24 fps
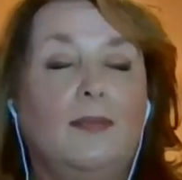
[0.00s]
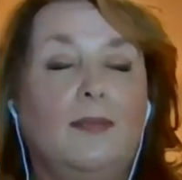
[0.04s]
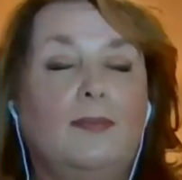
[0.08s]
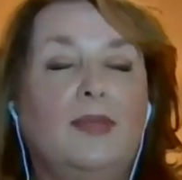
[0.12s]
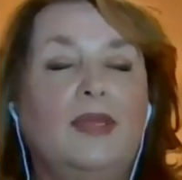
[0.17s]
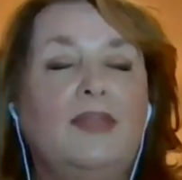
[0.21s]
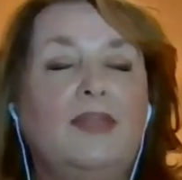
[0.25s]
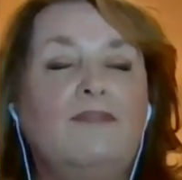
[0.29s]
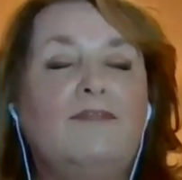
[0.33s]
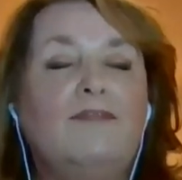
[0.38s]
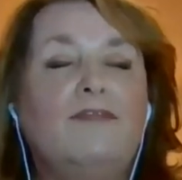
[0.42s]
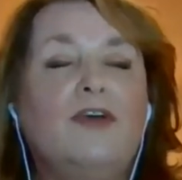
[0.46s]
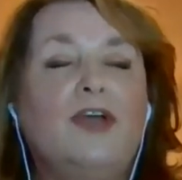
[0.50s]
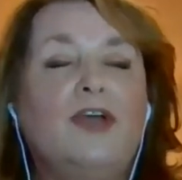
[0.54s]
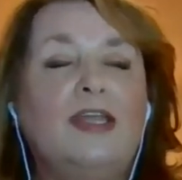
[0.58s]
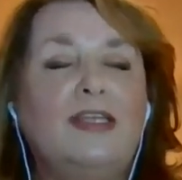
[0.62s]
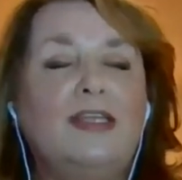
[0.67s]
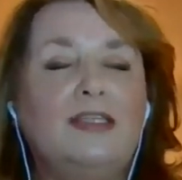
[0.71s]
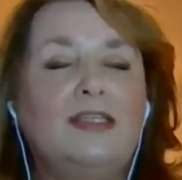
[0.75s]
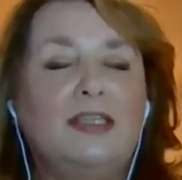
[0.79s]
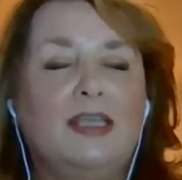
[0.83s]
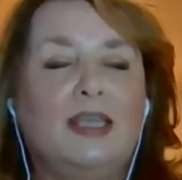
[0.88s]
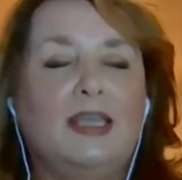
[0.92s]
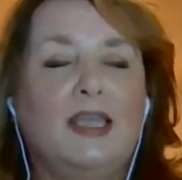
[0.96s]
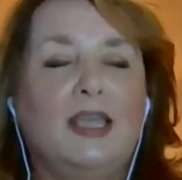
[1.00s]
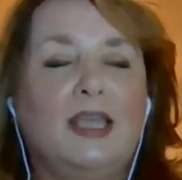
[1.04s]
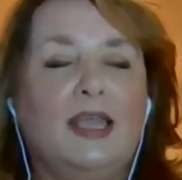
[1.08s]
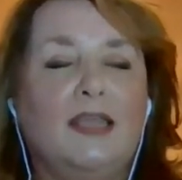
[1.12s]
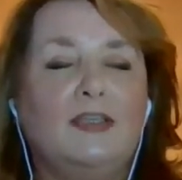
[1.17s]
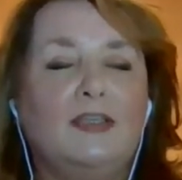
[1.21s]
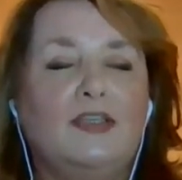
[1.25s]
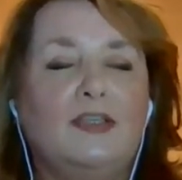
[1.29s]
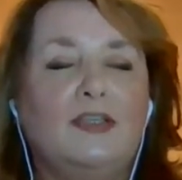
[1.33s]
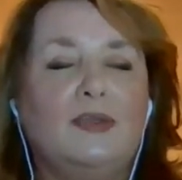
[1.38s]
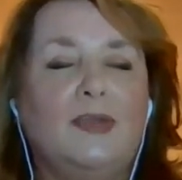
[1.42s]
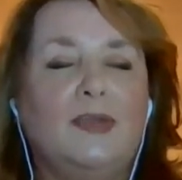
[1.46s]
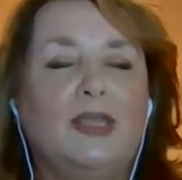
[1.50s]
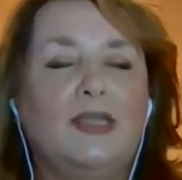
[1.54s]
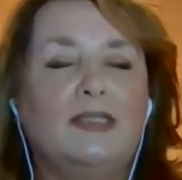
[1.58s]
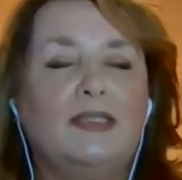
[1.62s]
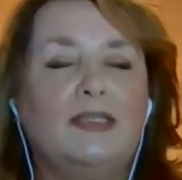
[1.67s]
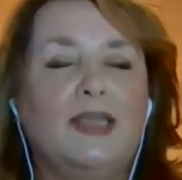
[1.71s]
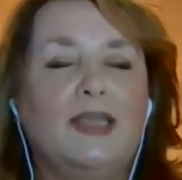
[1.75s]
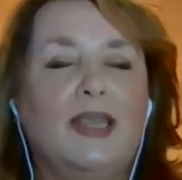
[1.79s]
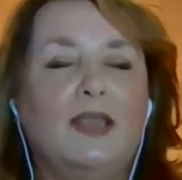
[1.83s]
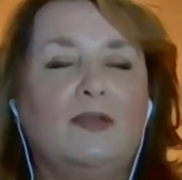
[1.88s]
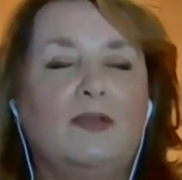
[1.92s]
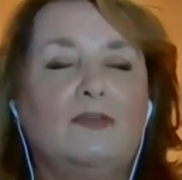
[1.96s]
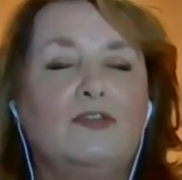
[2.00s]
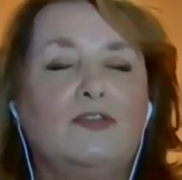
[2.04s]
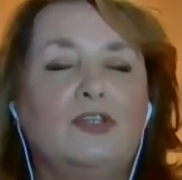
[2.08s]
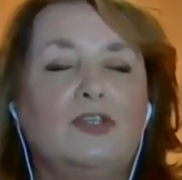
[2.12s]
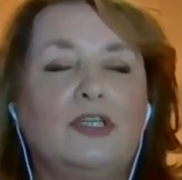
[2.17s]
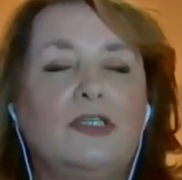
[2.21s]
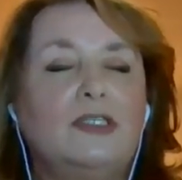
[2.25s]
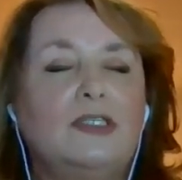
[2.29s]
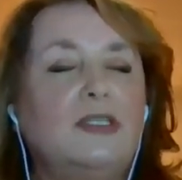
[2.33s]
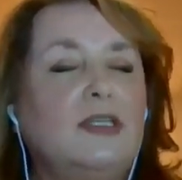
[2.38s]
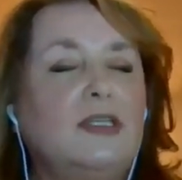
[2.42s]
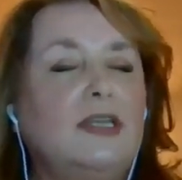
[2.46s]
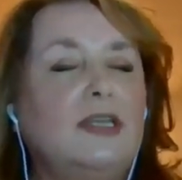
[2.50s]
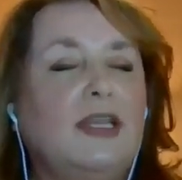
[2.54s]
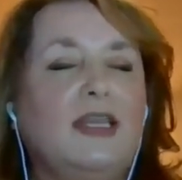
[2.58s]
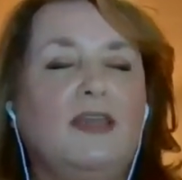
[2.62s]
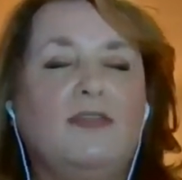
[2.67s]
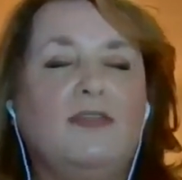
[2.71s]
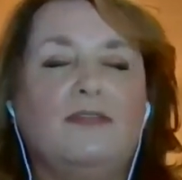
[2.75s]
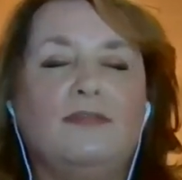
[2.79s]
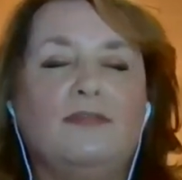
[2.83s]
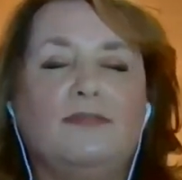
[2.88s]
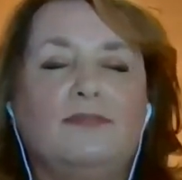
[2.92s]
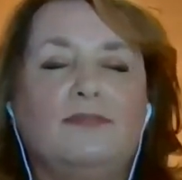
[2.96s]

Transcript: but inviting it as you exhale just to leave.